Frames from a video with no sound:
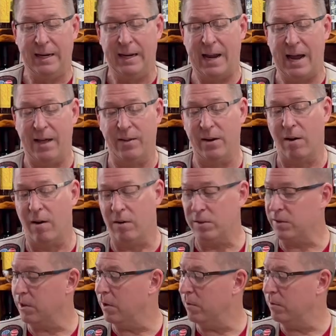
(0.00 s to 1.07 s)
Now, there are
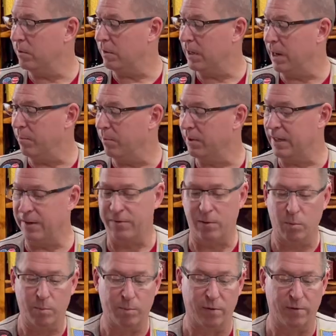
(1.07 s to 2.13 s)
also a couple of
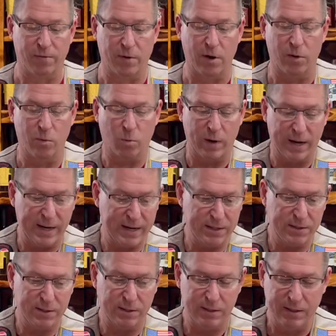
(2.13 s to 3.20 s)
different preferred
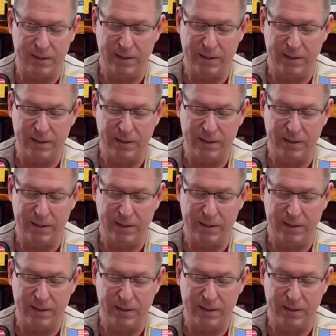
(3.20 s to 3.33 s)
ways,